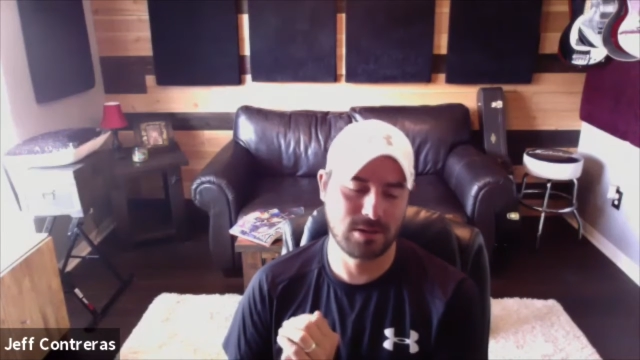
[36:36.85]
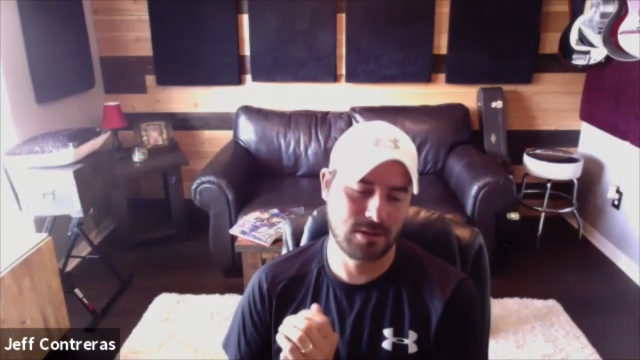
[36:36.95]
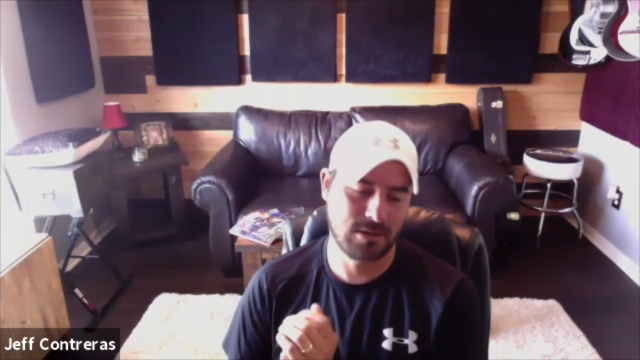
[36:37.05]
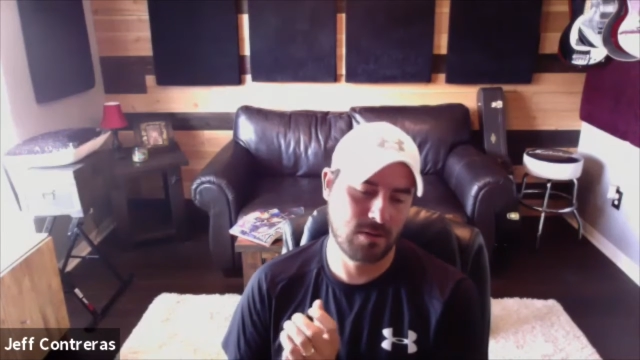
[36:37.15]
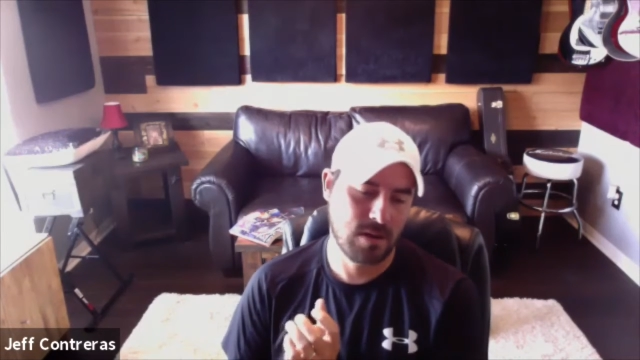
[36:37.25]

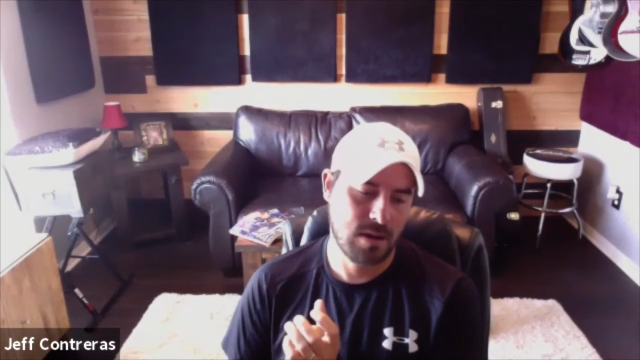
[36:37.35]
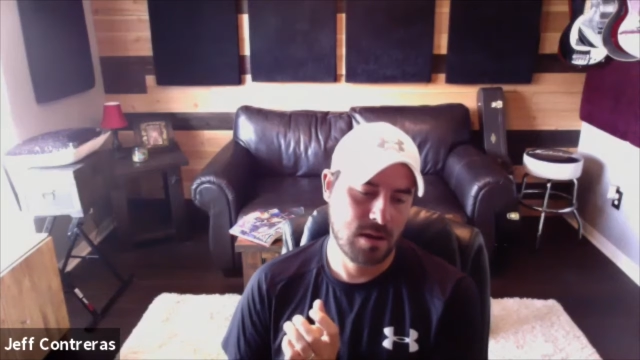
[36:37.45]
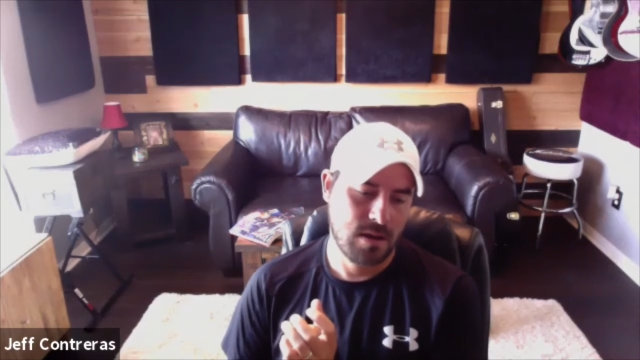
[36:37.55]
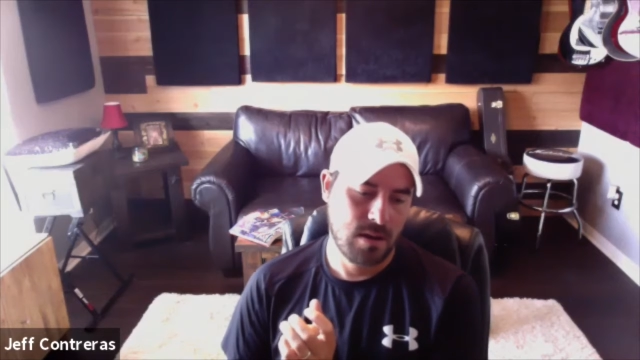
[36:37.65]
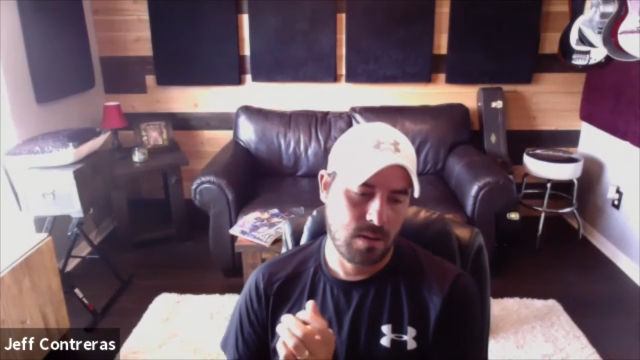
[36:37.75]
So
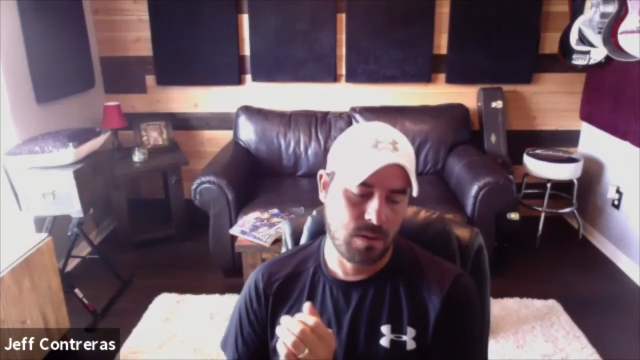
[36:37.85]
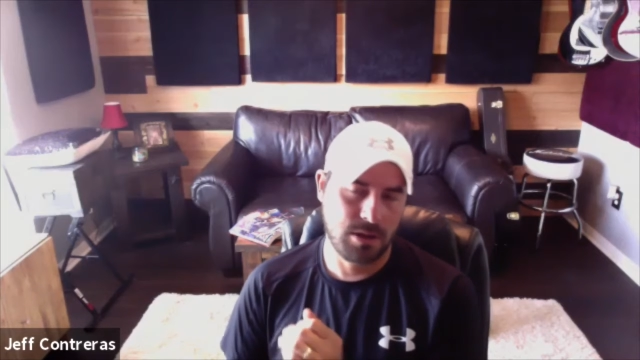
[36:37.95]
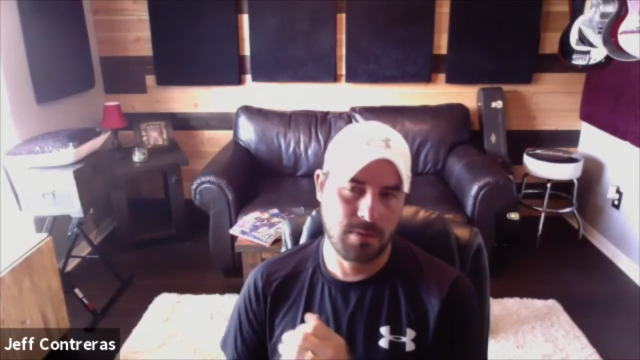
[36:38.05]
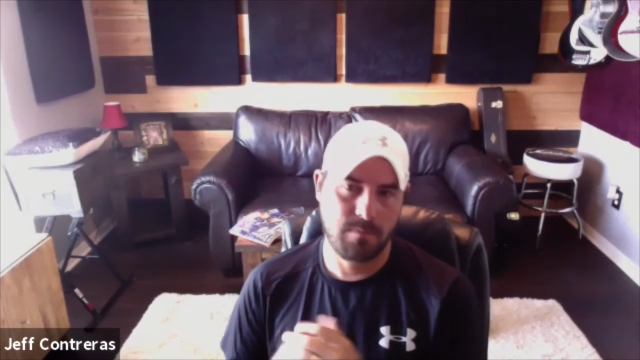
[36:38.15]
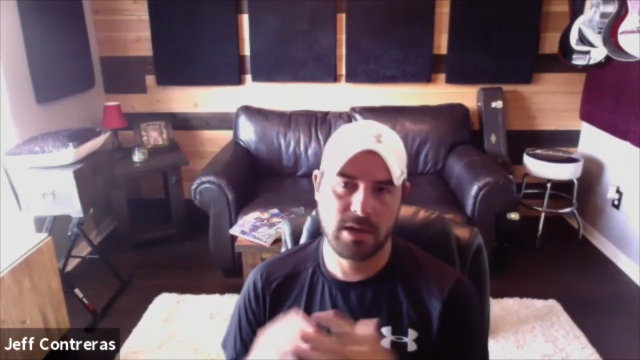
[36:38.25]
one of
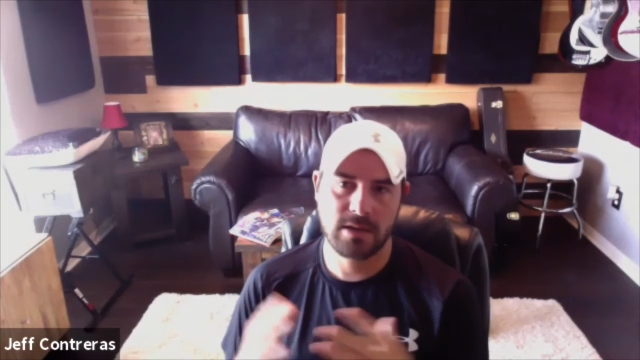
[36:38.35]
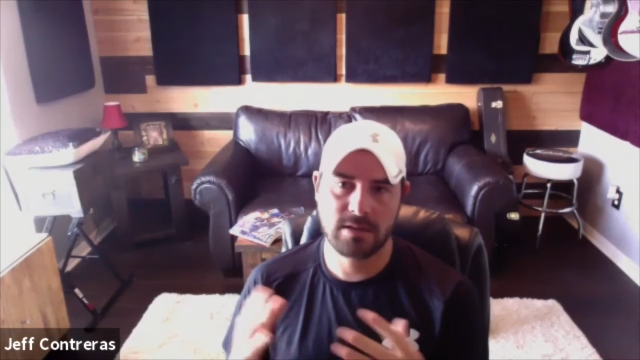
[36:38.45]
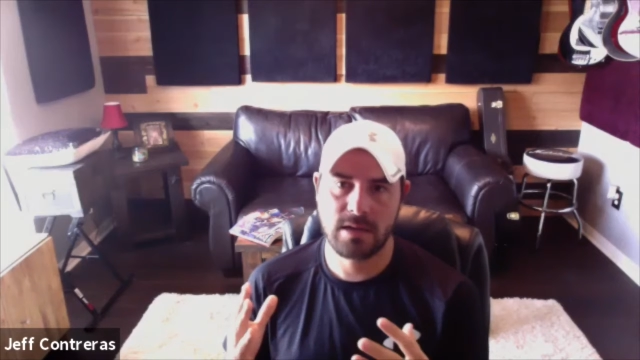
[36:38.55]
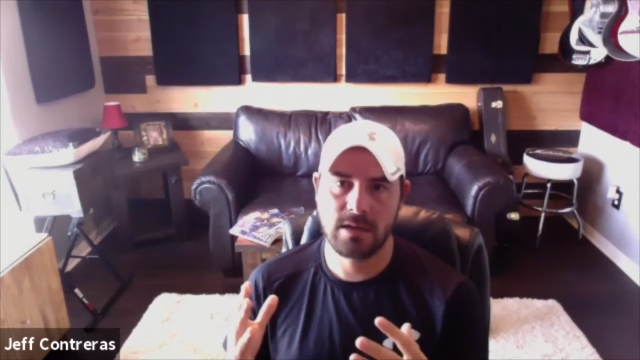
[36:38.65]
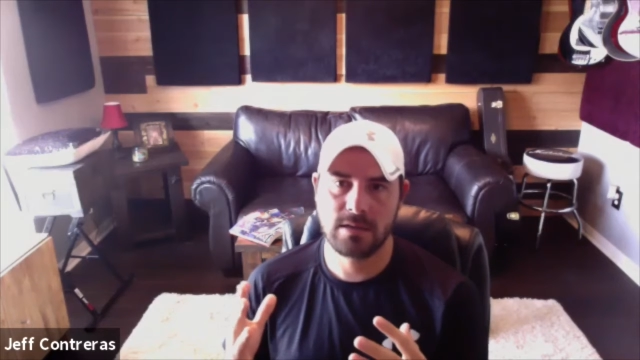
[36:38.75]
the
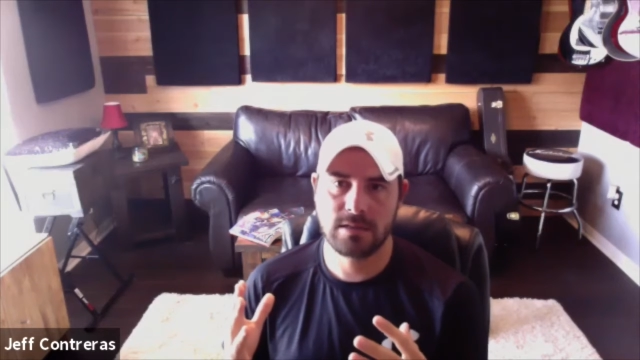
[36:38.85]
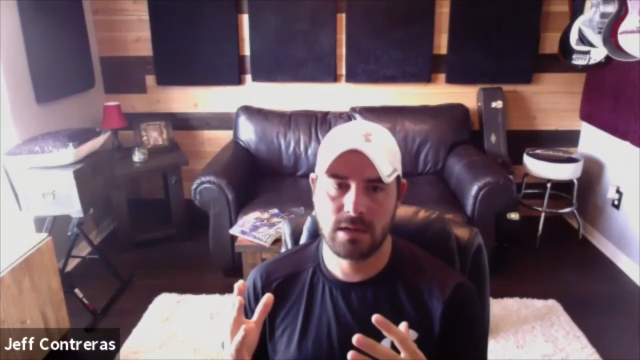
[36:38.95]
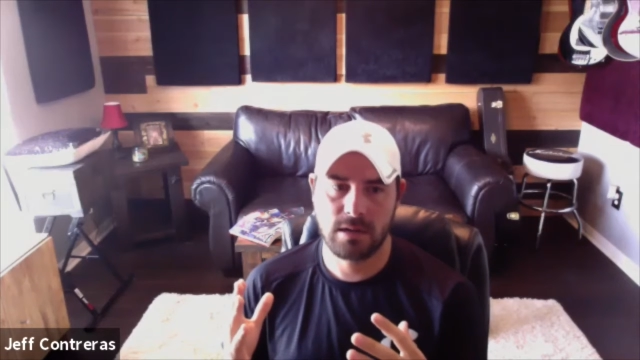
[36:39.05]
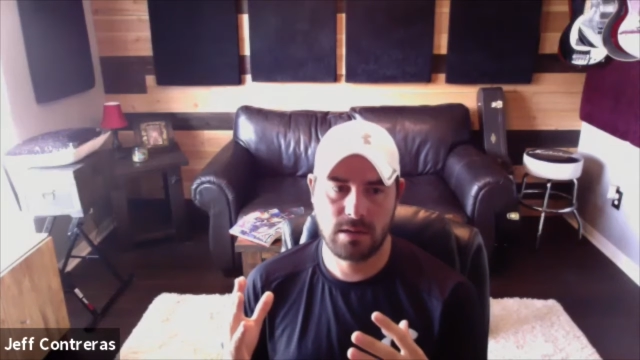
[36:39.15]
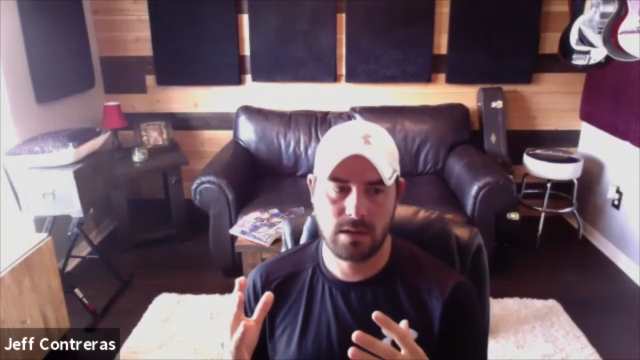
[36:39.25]
biggest things
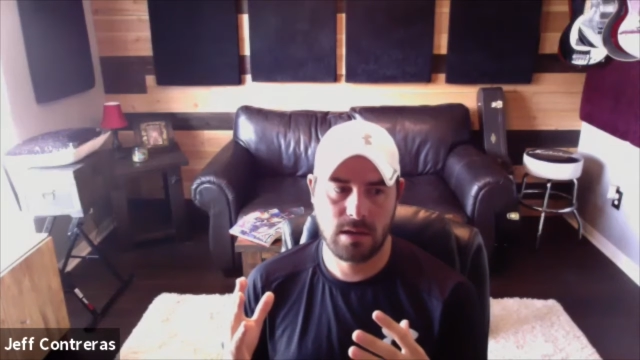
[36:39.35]
that